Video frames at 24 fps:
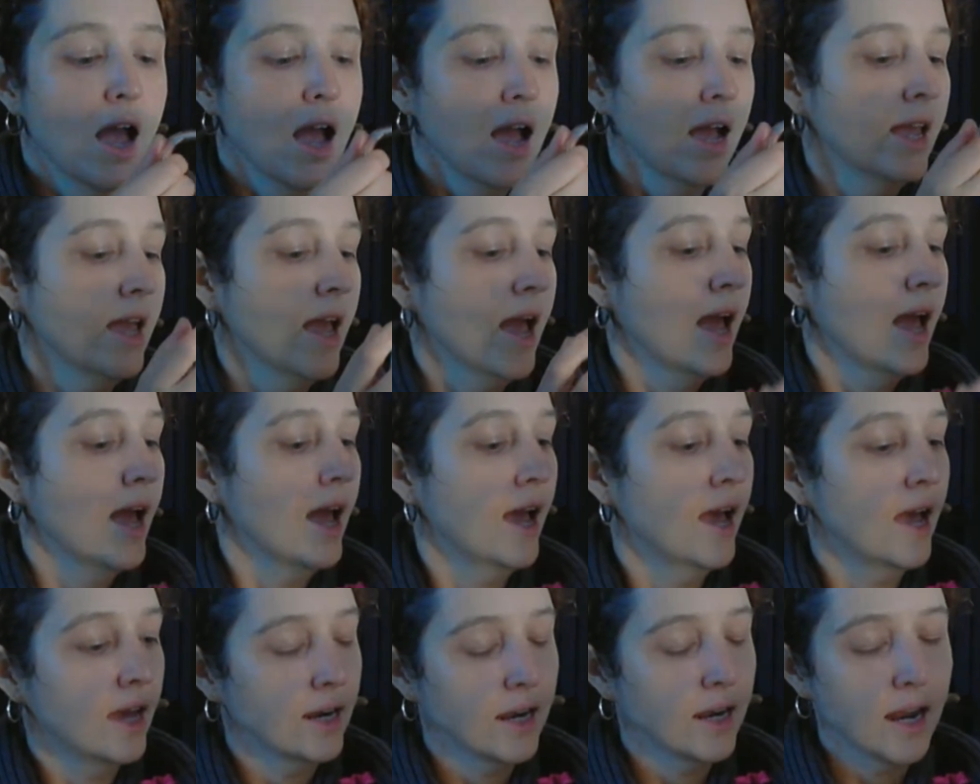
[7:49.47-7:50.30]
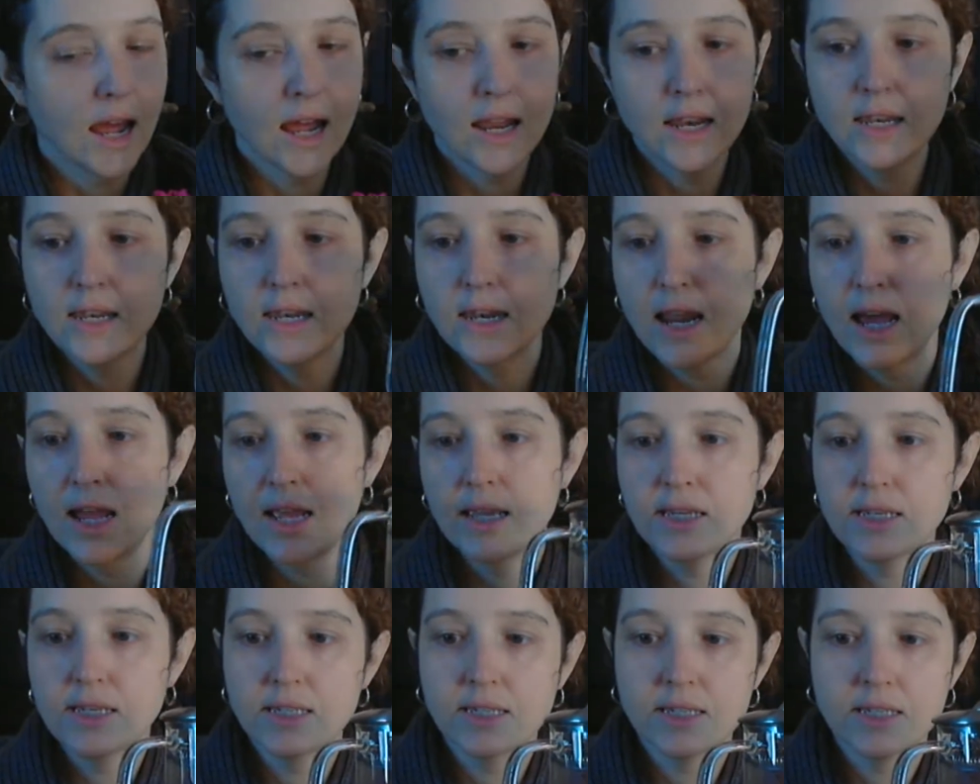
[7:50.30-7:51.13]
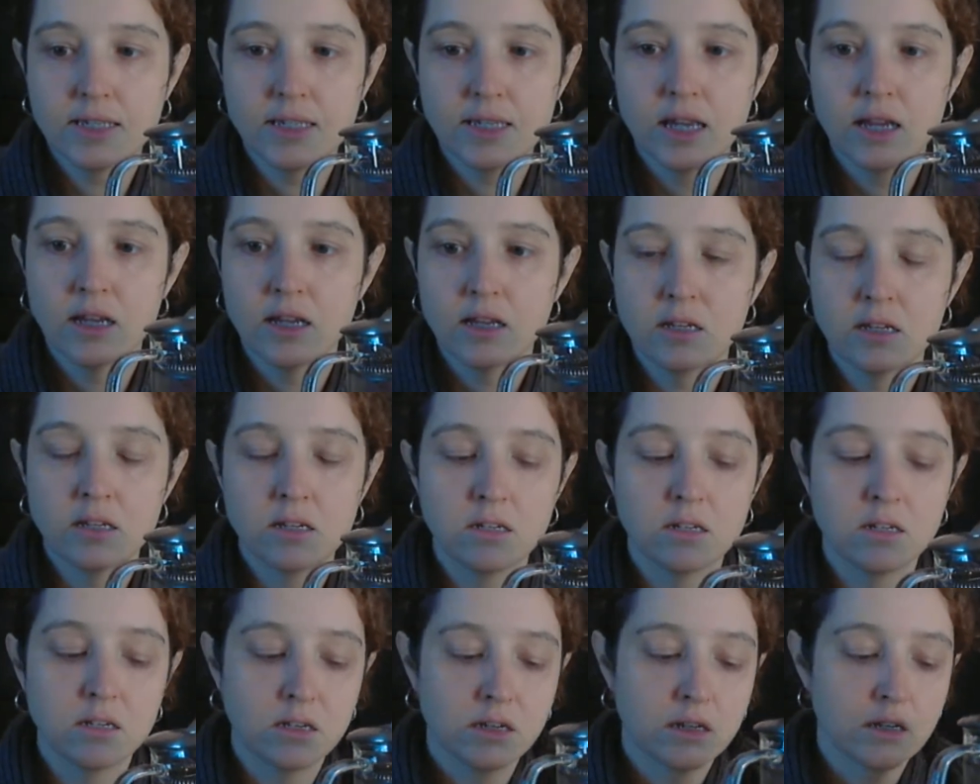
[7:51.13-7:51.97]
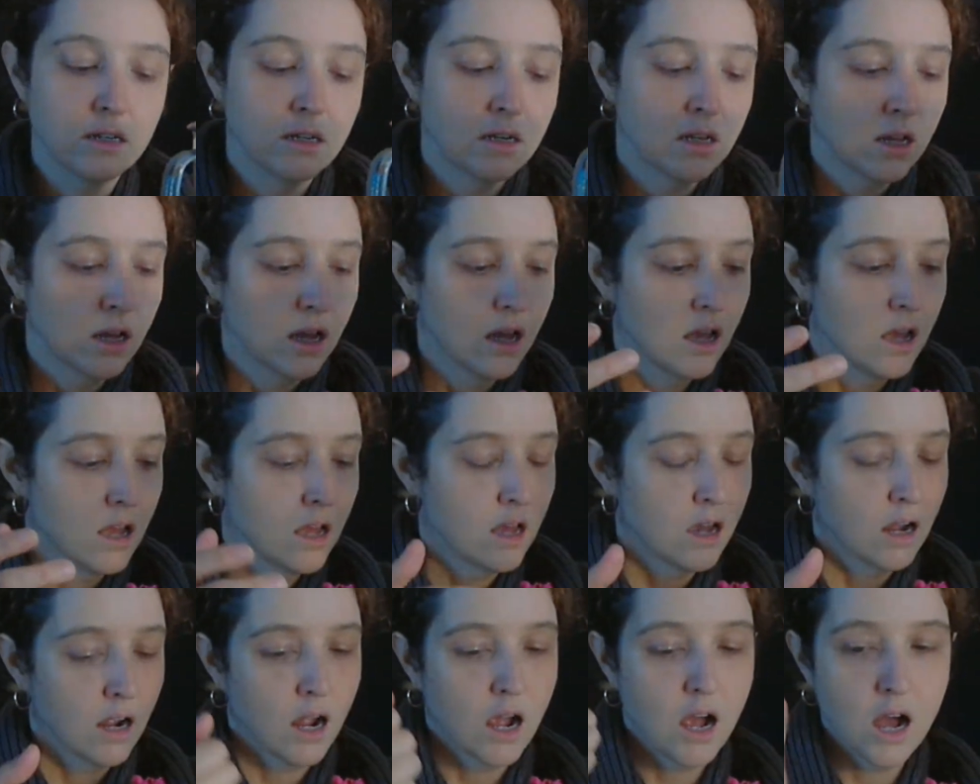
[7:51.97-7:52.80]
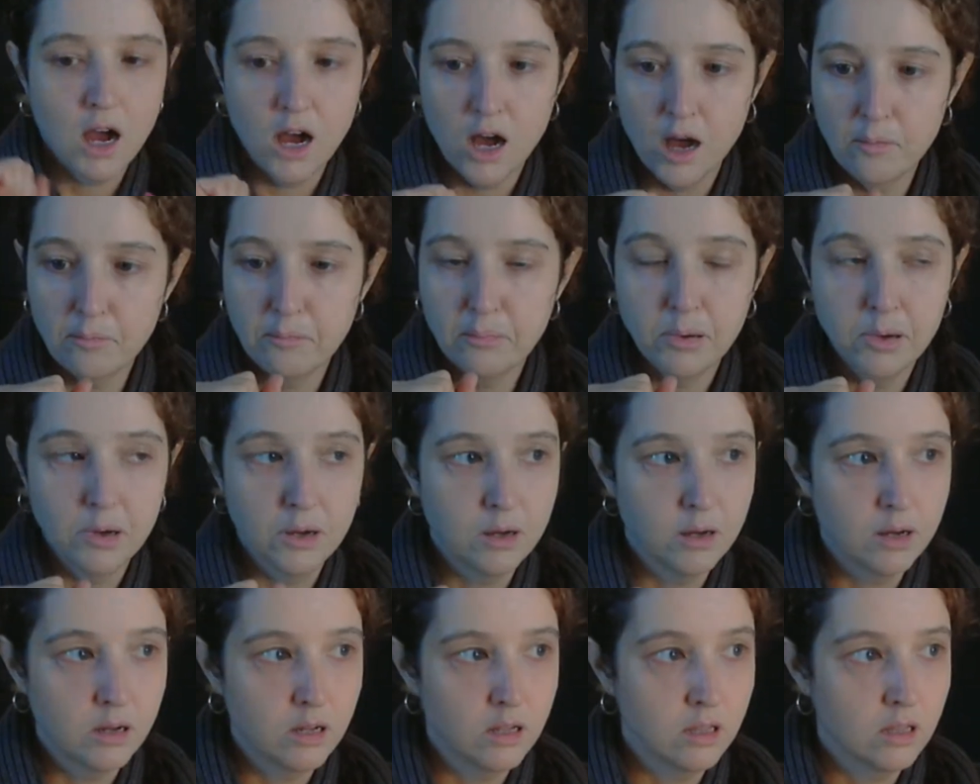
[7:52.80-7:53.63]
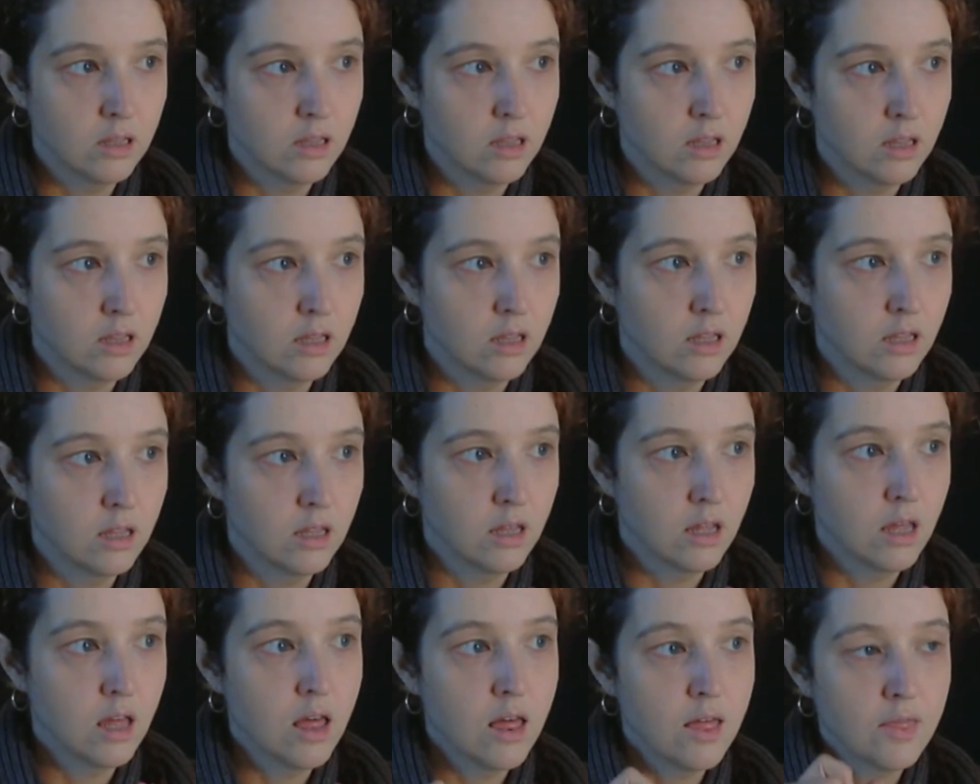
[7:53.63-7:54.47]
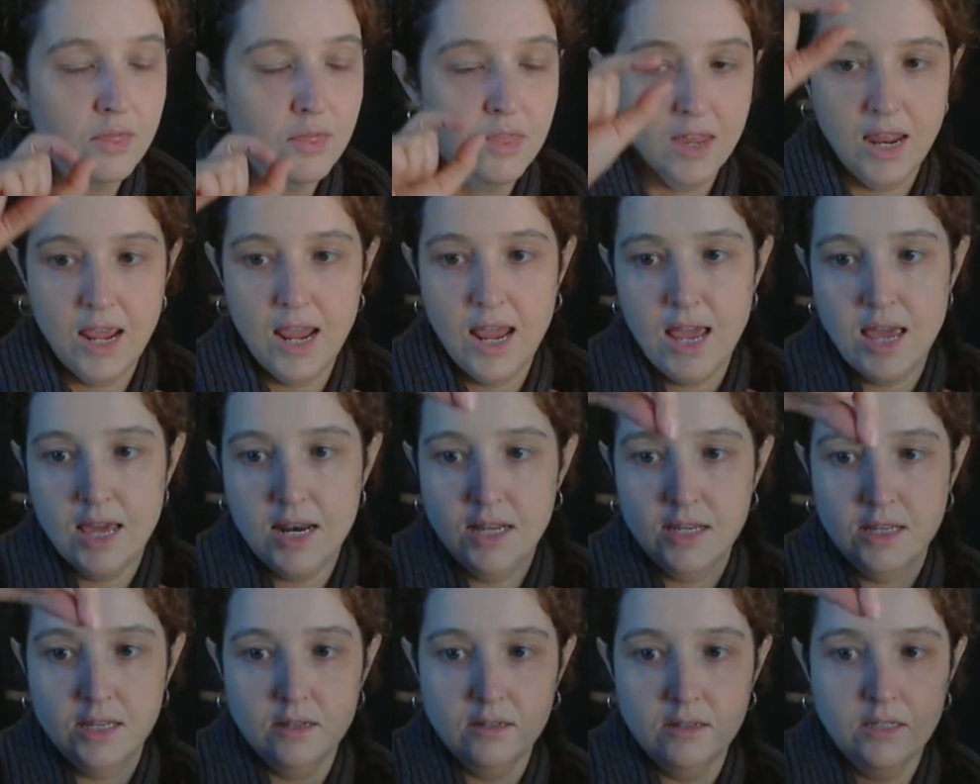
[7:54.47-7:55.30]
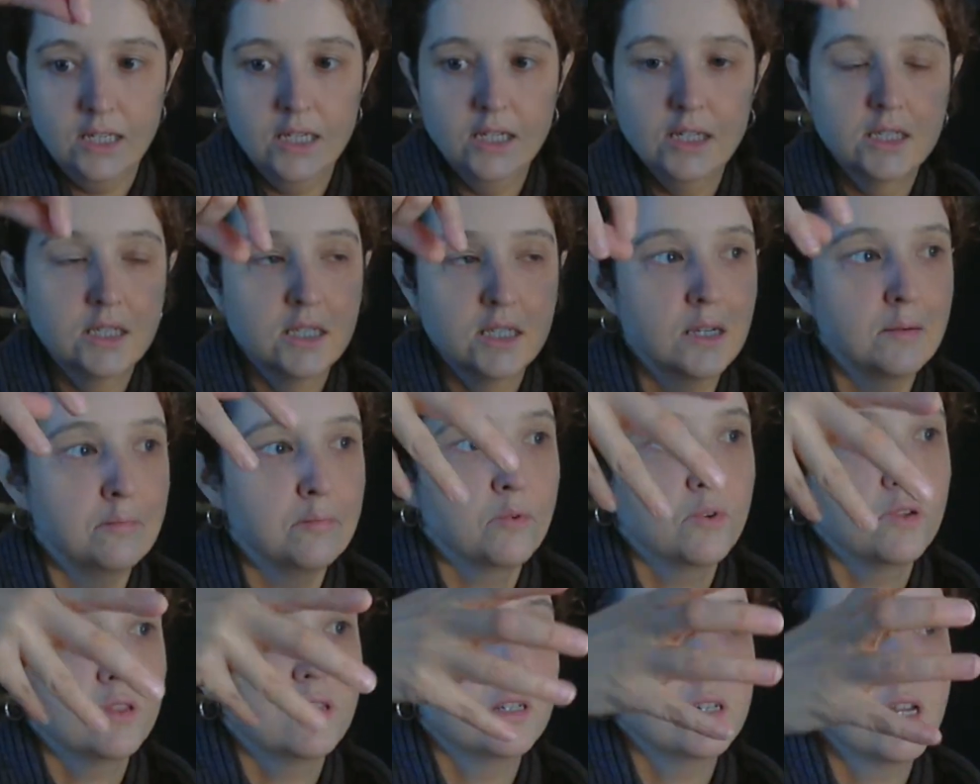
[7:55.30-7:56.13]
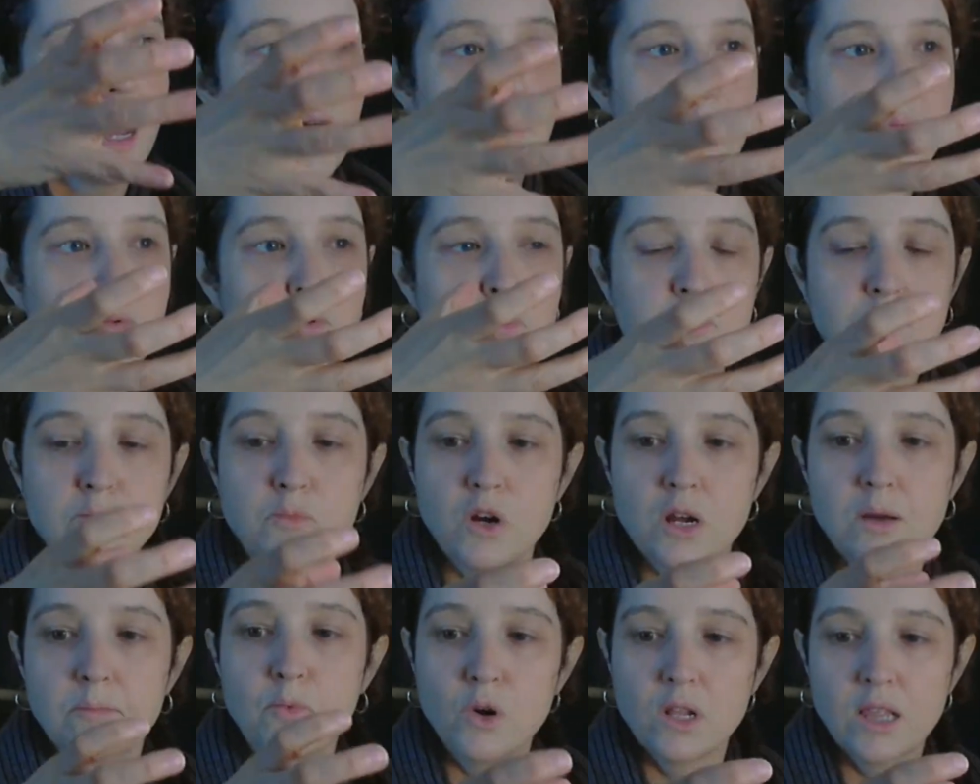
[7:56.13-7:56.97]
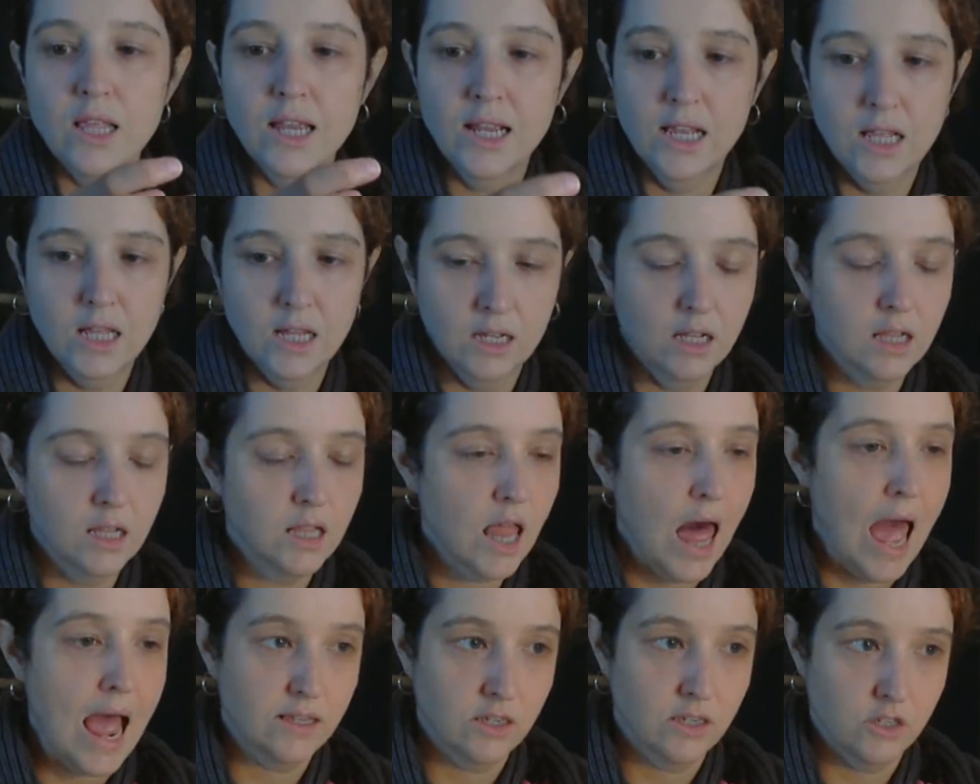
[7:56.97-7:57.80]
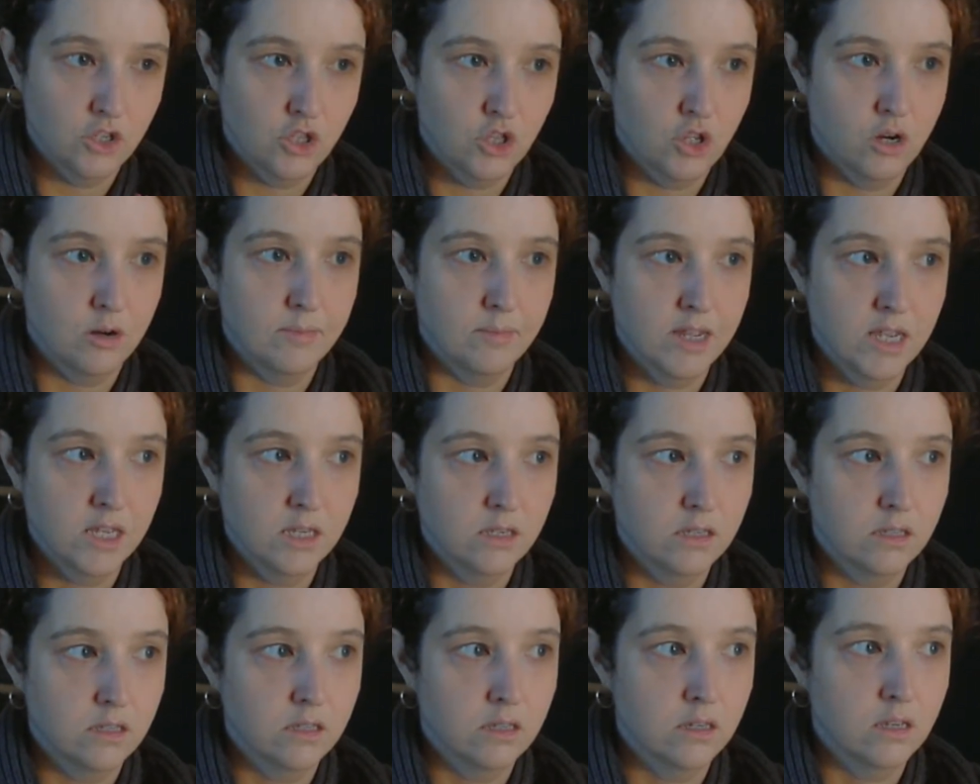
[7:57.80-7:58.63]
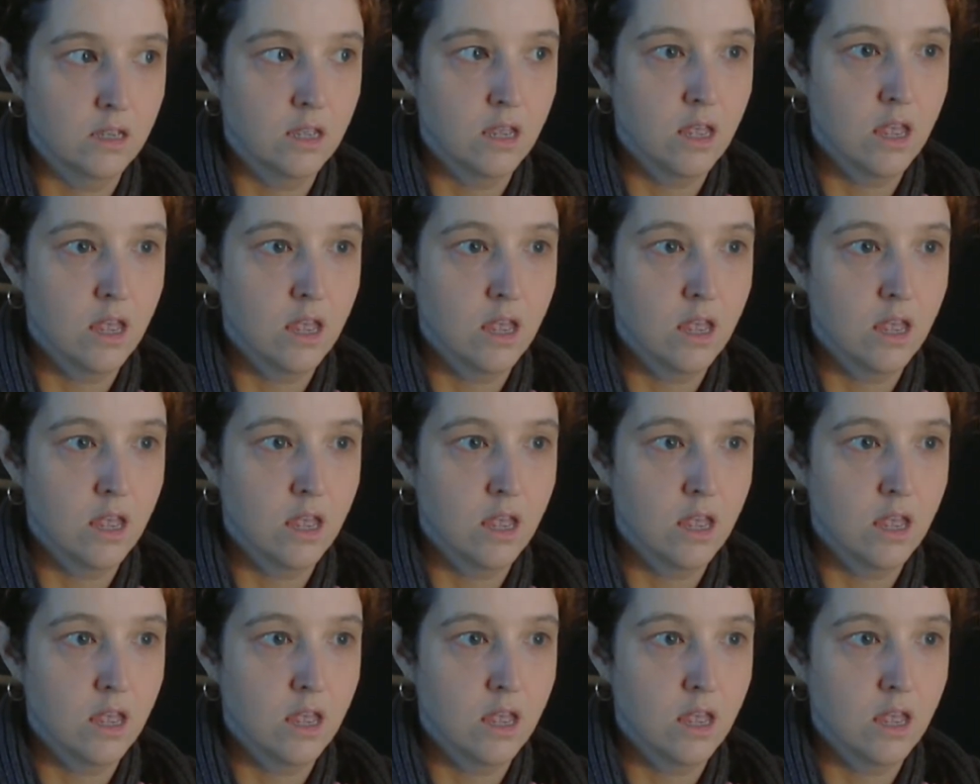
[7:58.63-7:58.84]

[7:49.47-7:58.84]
I had a nice cup that had a tea steeper in the top. It was more like a glass thermos.